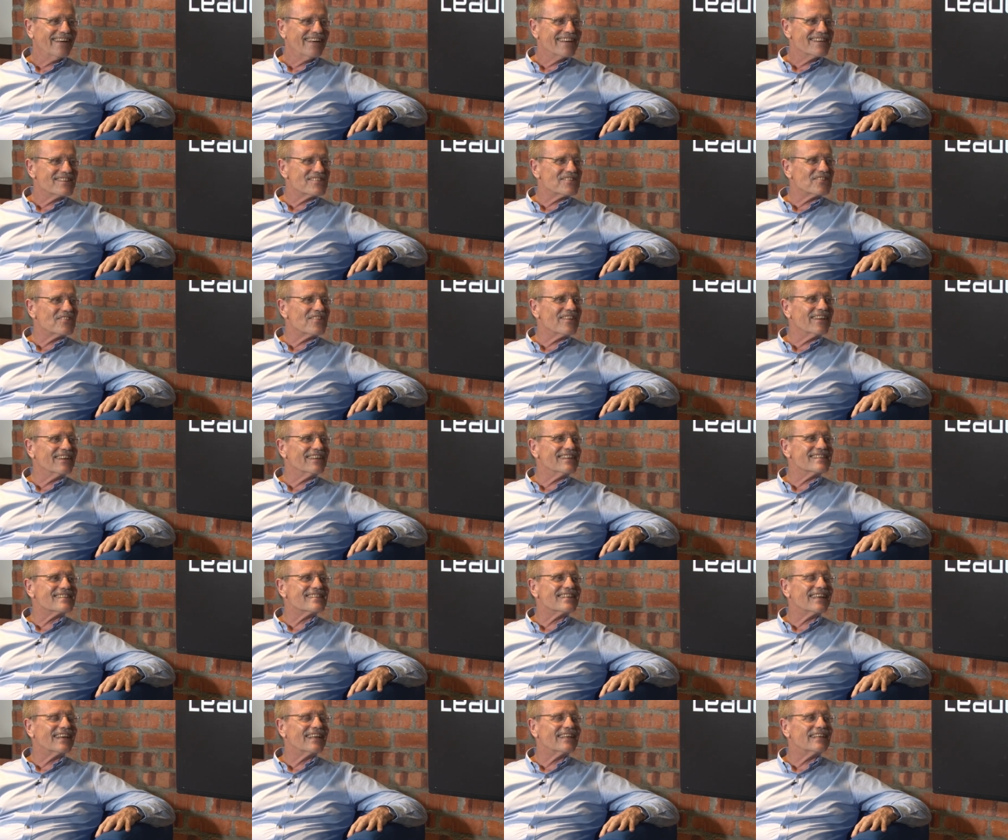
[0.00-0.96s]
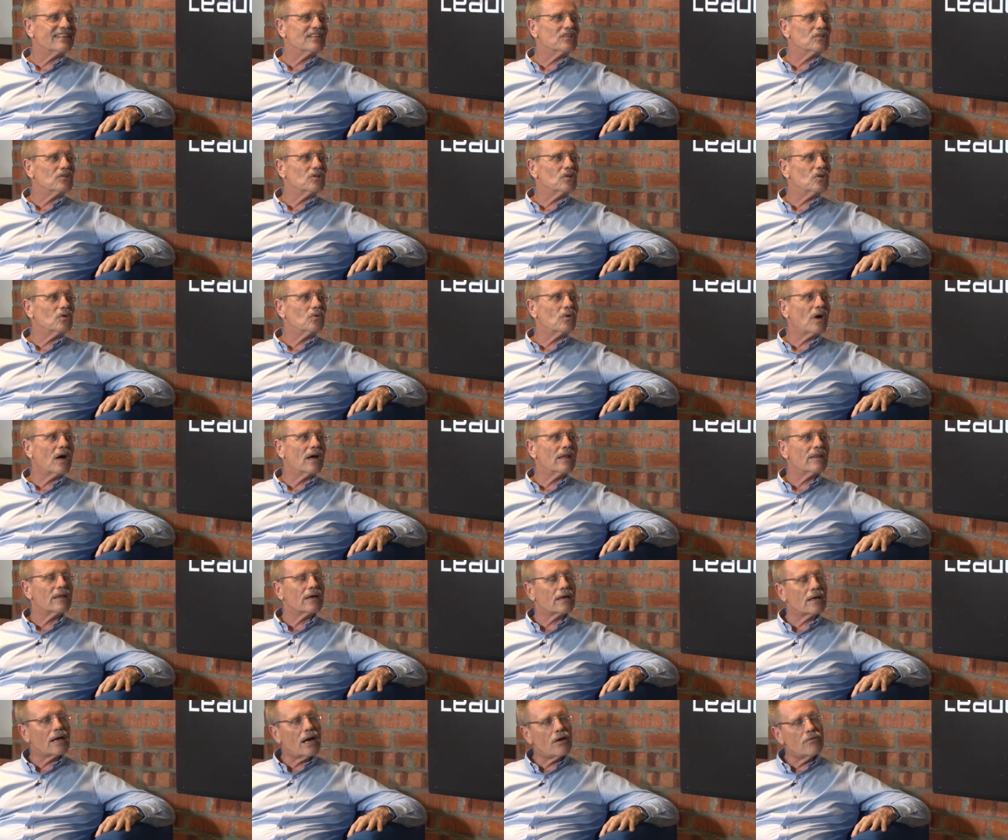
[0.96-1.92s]
So then he said, you know, the
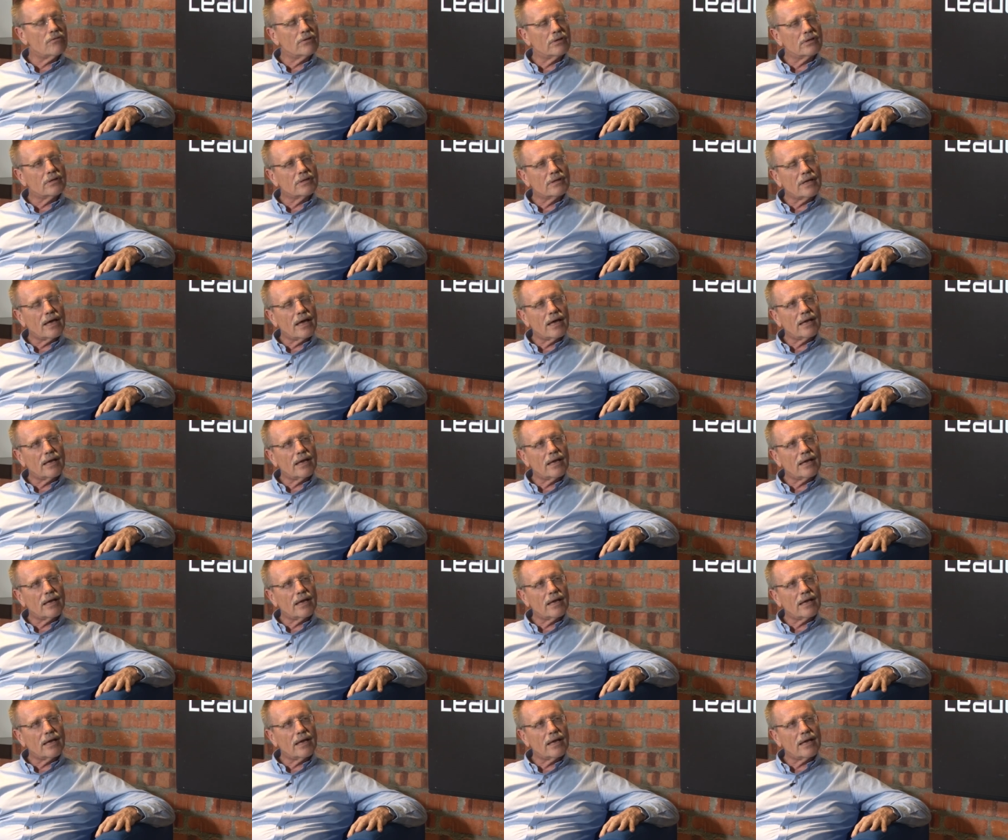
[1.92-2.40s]
current